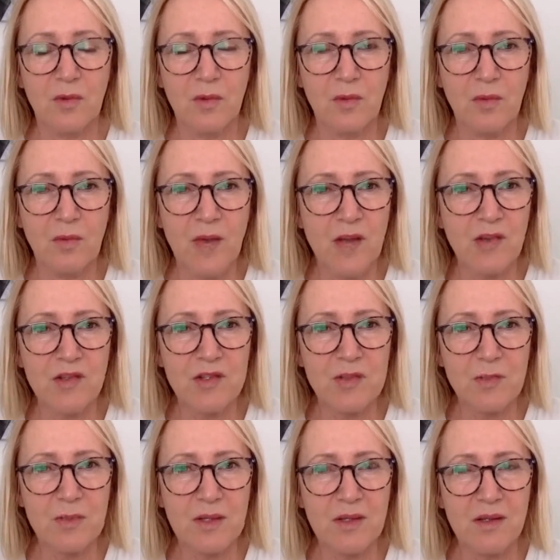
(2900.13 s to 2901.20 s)
may just
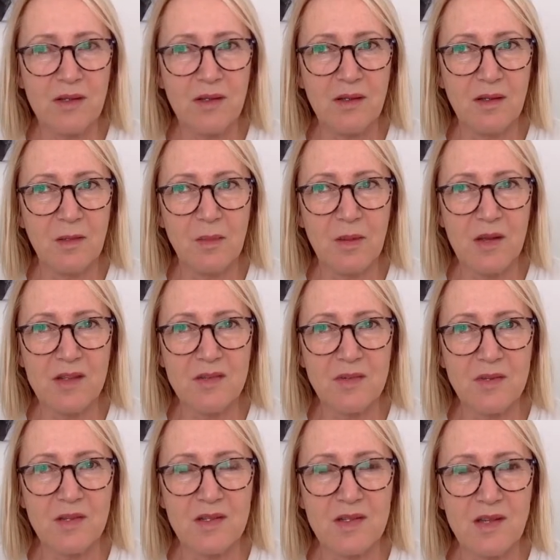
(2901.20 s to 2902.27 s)
be in a place where
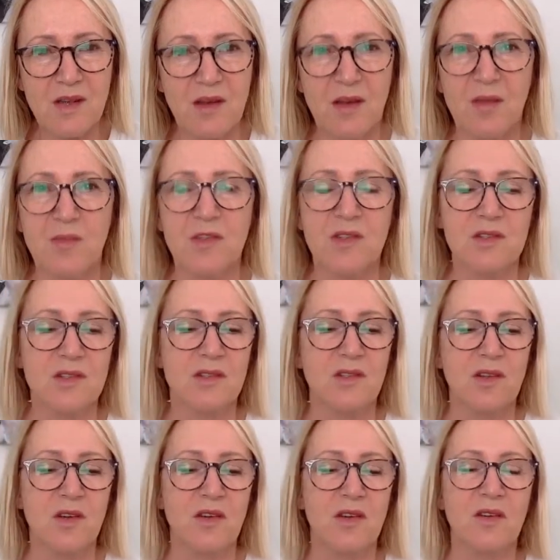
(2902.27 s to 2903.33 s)
they say, I'm just, you
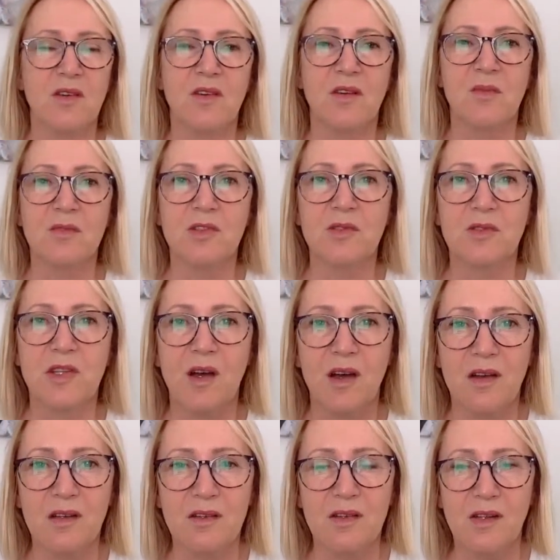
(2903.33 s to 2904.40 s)
know, I'm too
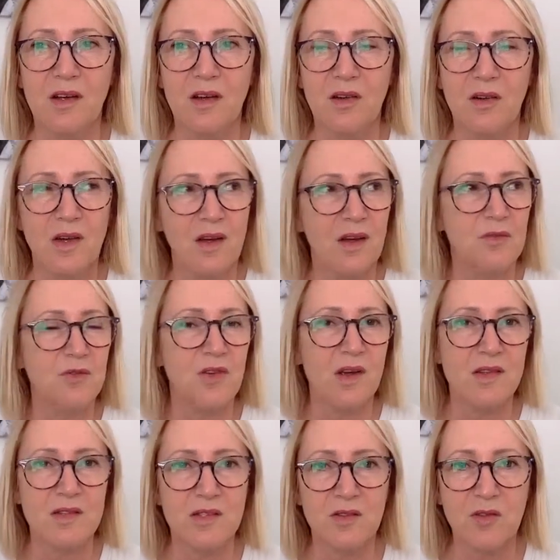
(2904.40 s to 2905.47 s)
tired now. I've
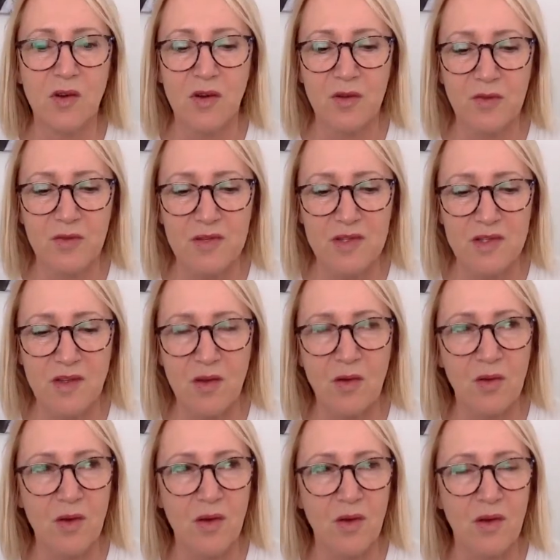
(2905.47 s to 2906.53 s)
trusted God for so
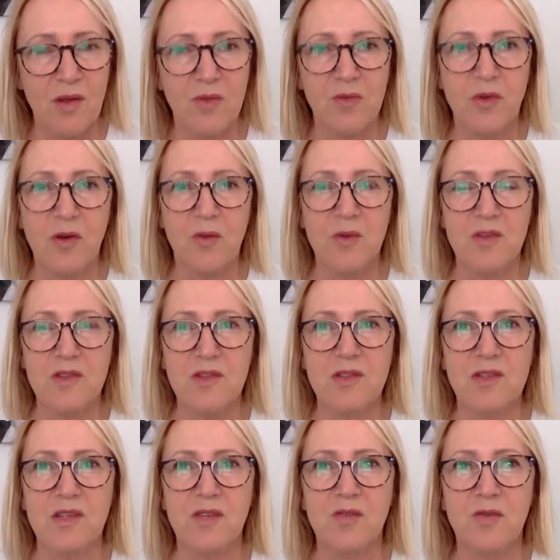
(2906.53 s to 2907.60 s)
long. If God wants to
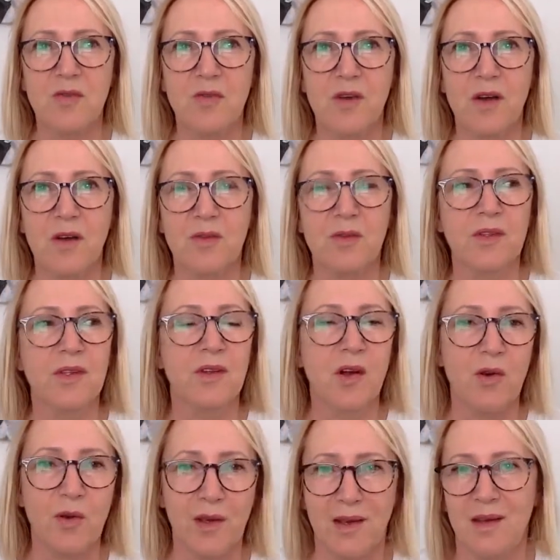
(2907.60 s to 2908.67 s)
send revival, then
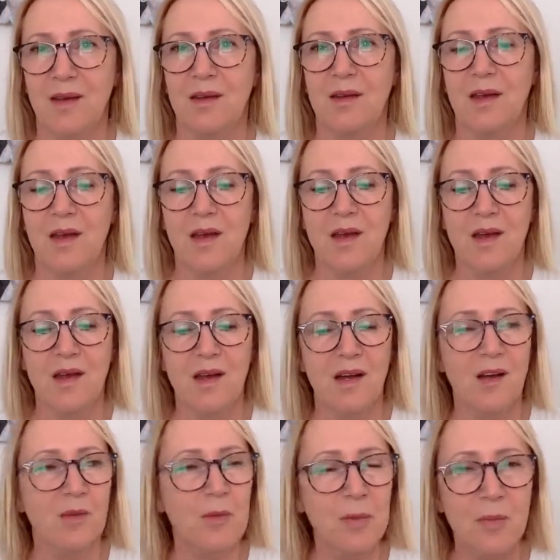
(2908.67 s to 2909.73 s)
okay.
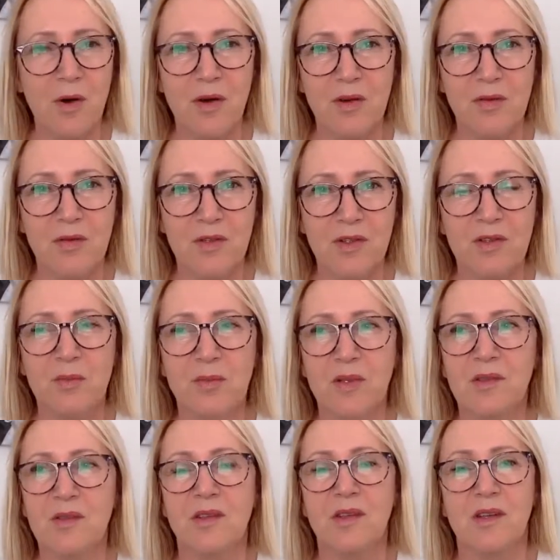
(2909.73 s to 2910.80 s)
I'll be part of it,
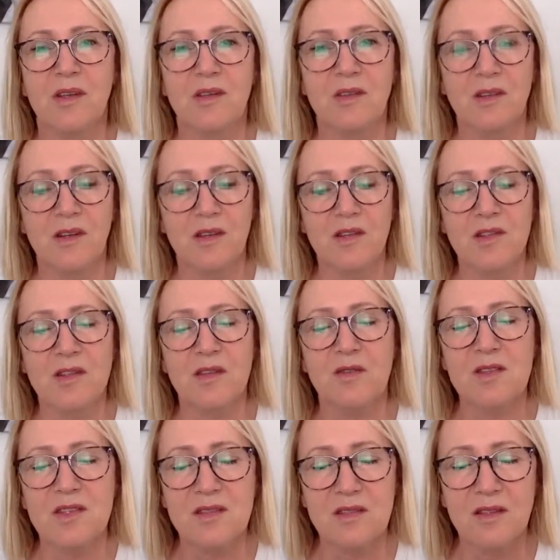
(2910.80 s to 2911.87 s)
but, uh, you know, I'll just have
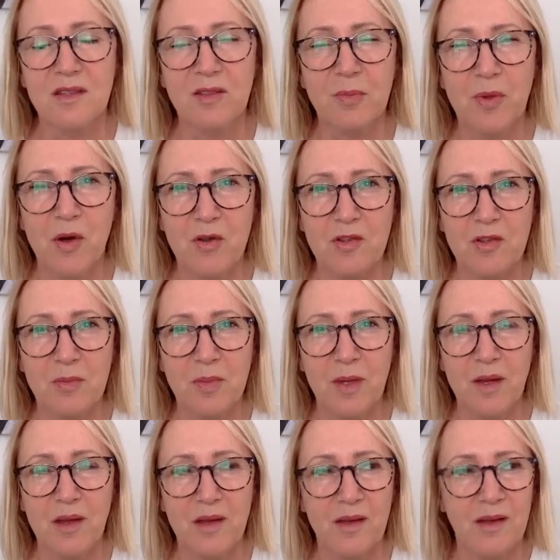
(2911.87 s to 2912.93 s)
a little part to
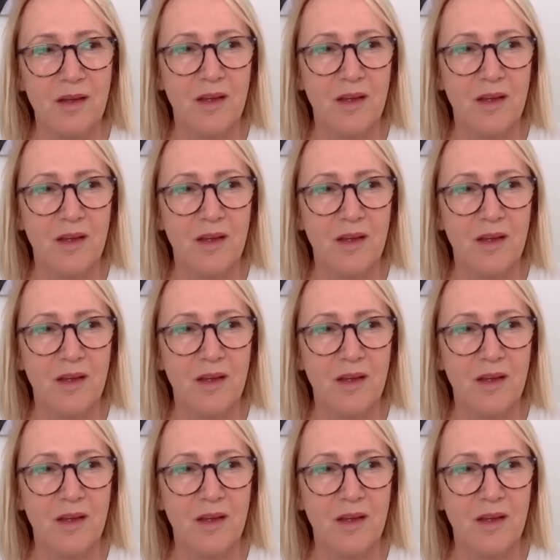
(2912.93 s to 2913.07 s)
play.